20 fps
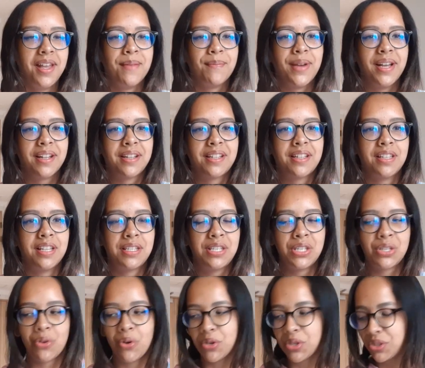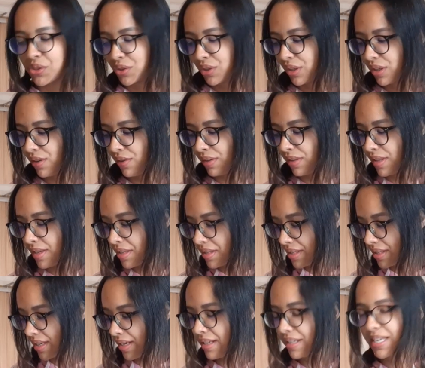But this is also cute.
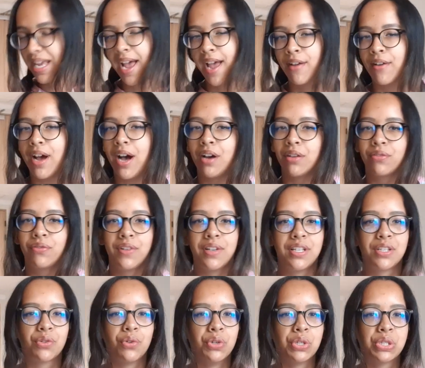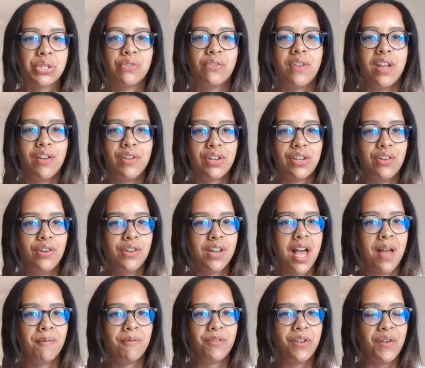This entire outfit is also very cute.
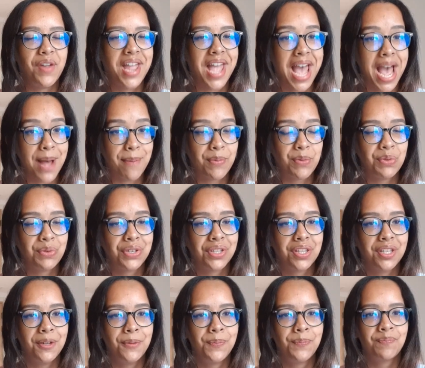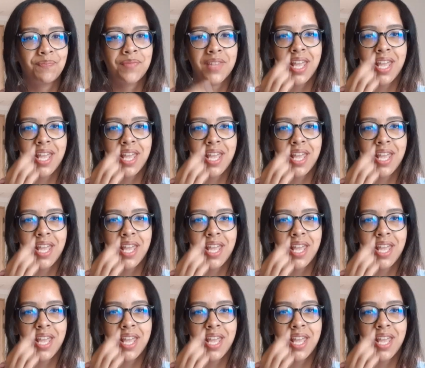I'm very happy with it.